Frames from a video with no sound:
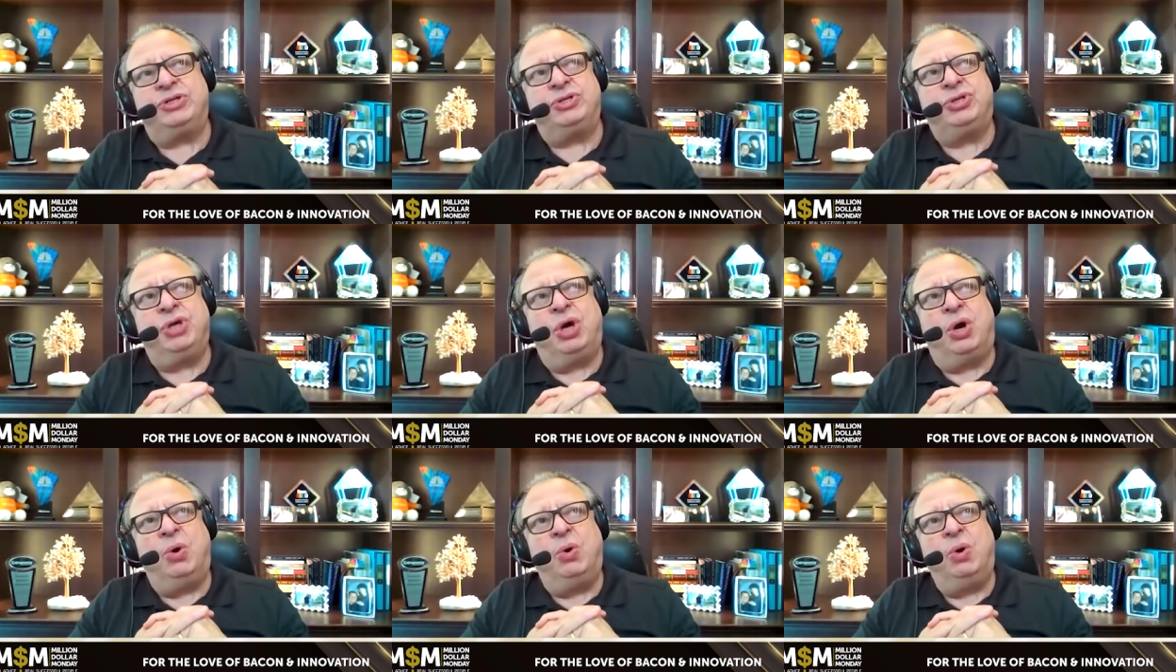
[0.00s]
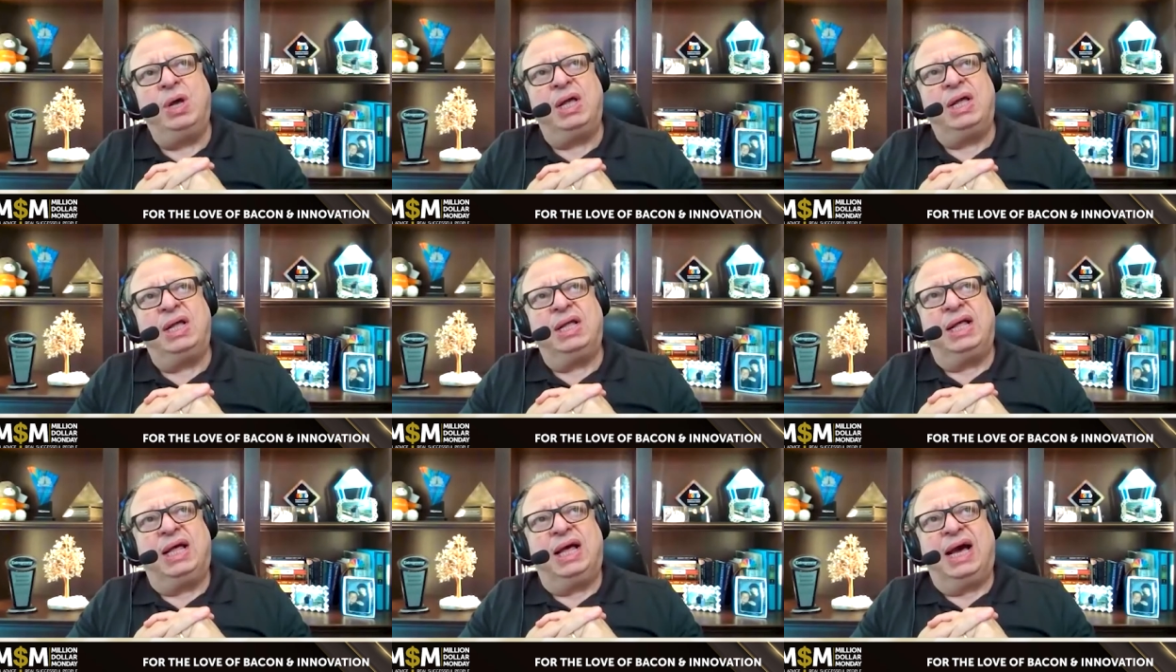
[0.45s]
so
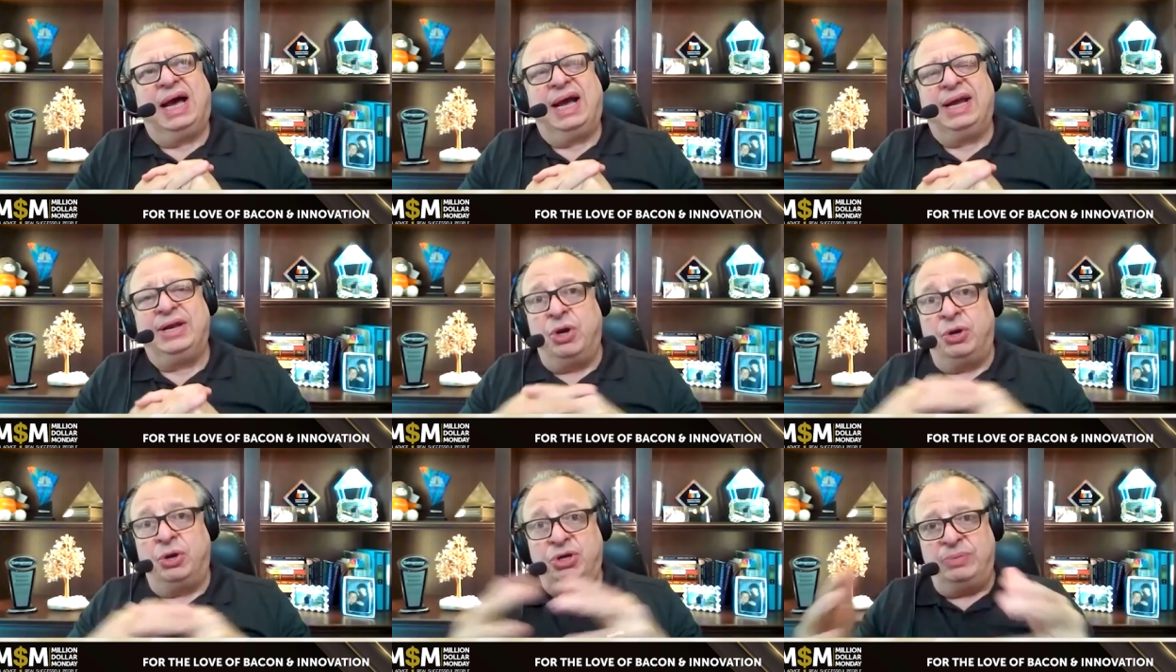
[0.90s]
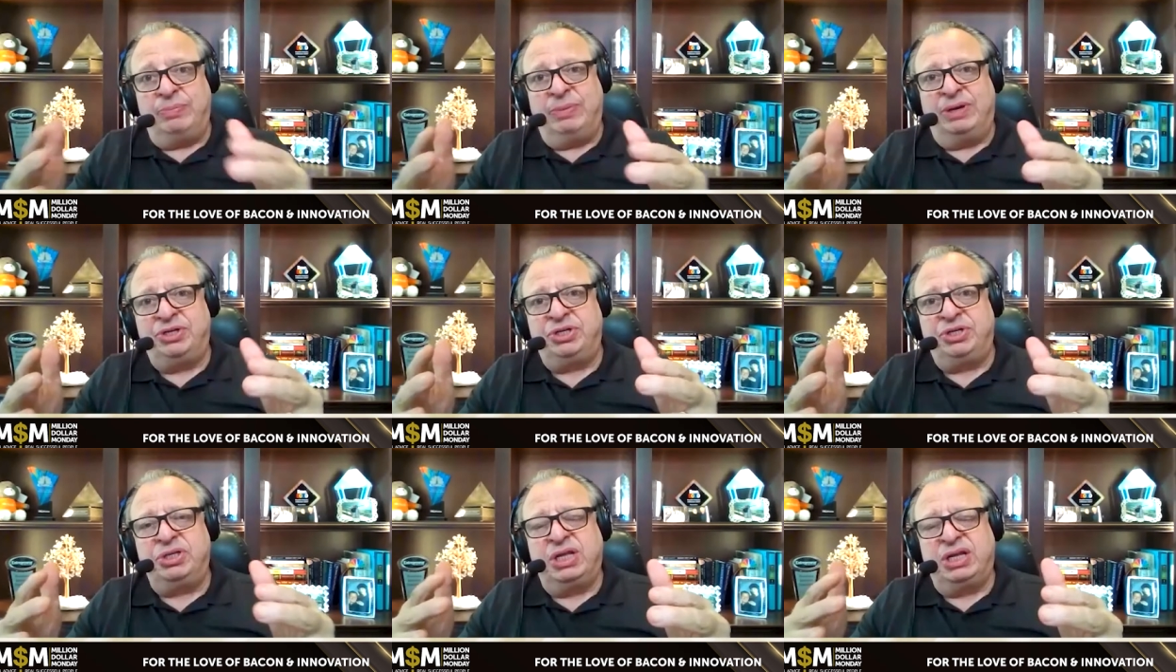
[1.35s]
I know you
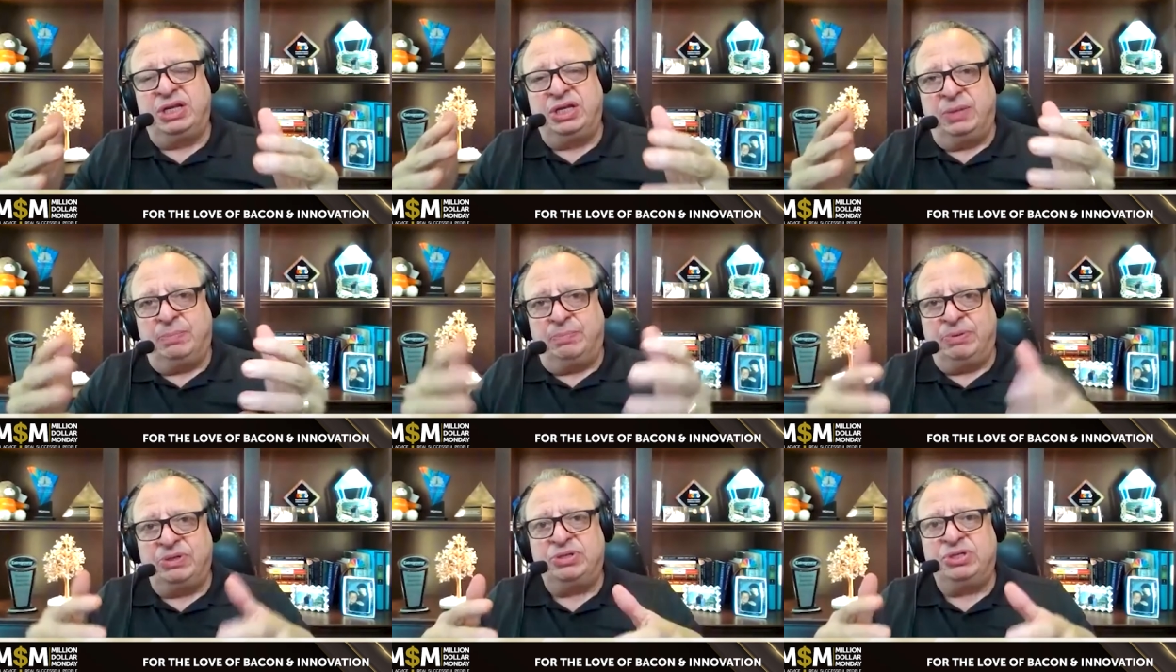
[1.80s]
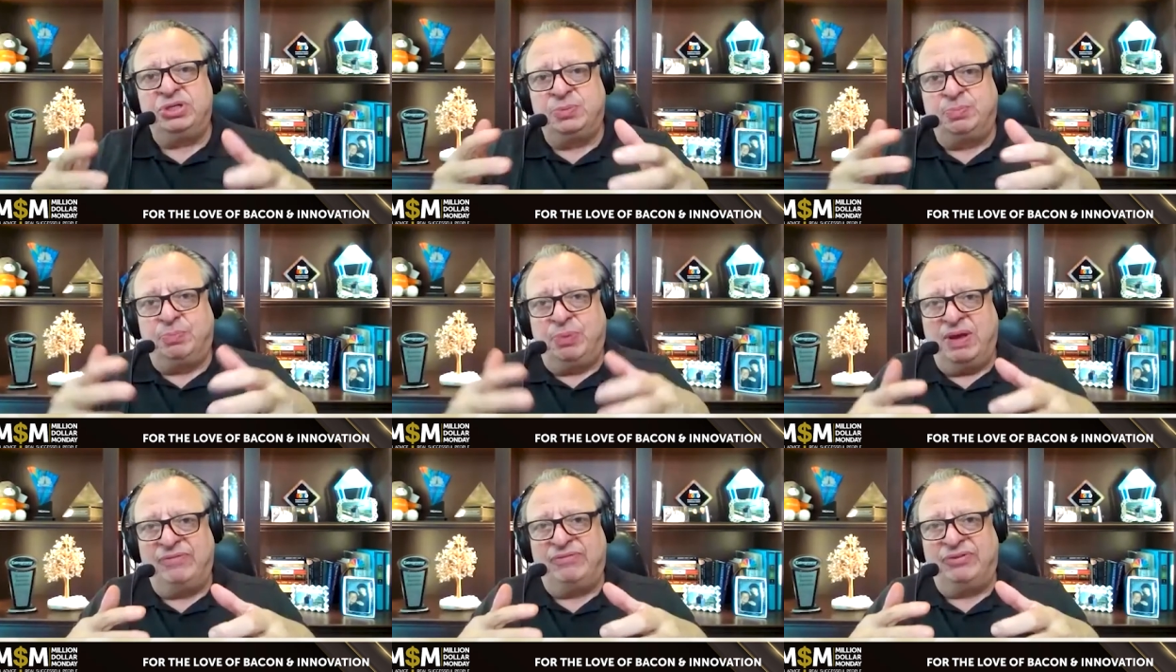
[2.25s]
mentioned that your business
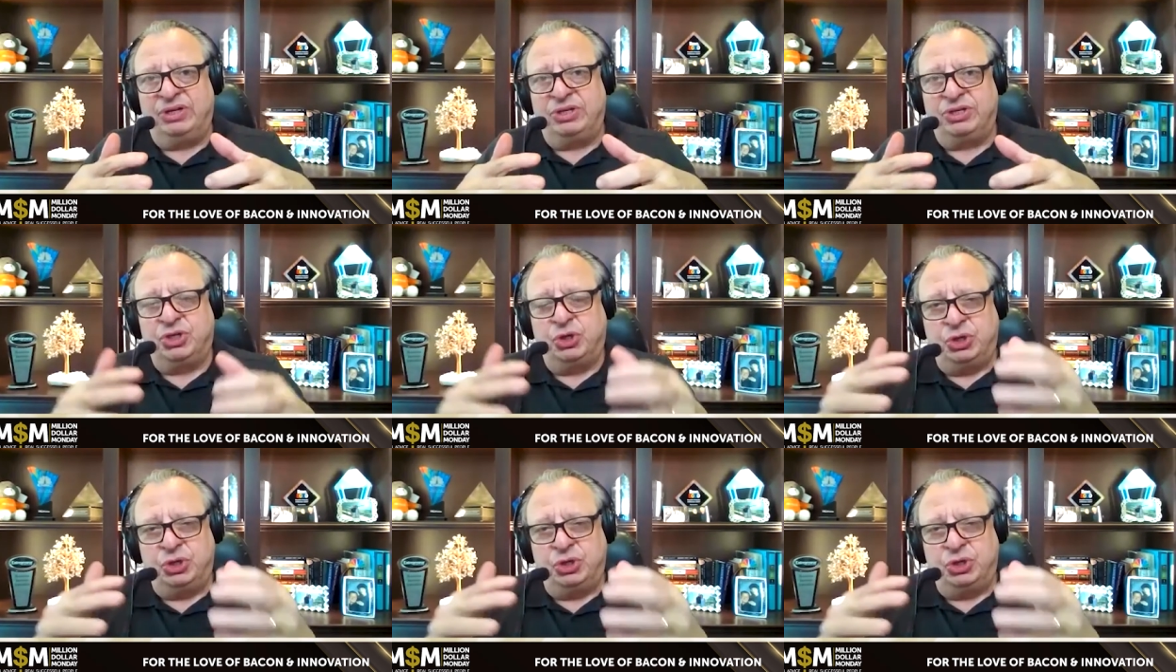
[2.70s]
pivoted.